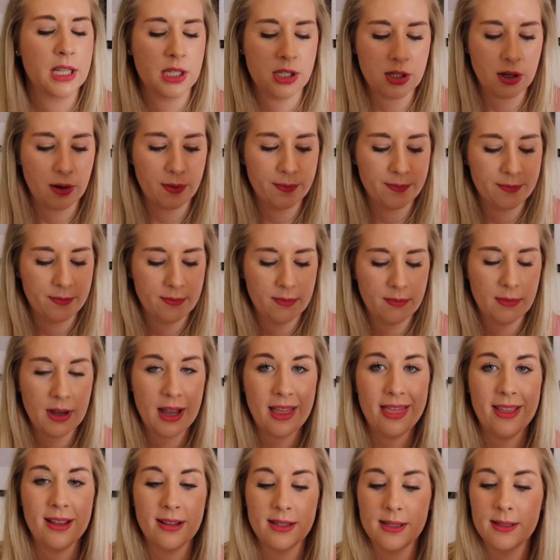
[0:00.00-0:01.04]
So,
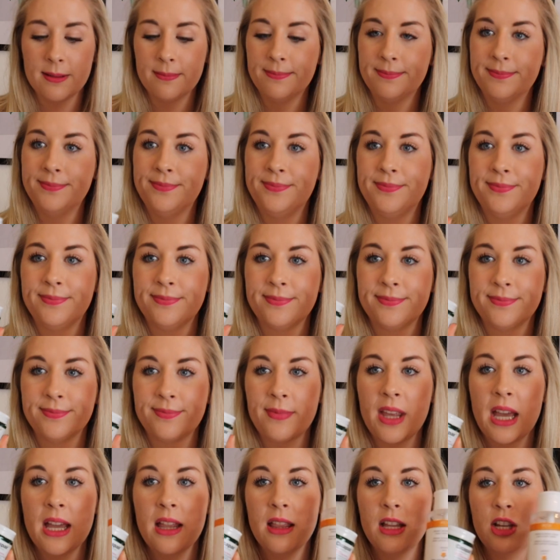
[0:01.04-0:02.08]
and this.
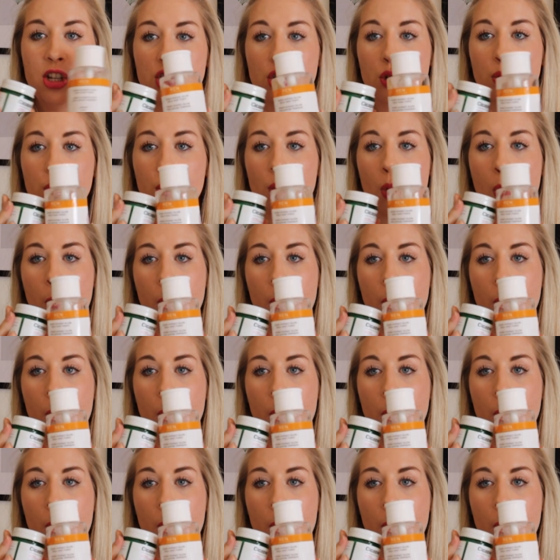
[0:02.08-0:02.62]
These two.